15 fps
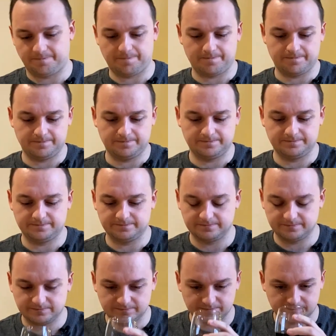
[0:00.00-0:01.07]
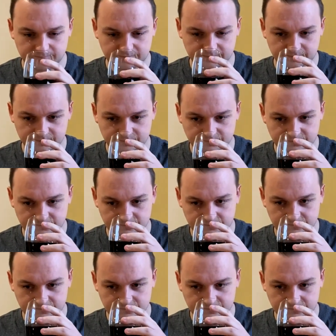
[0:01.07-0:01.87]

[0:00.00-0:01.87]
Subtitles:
Nothing is said.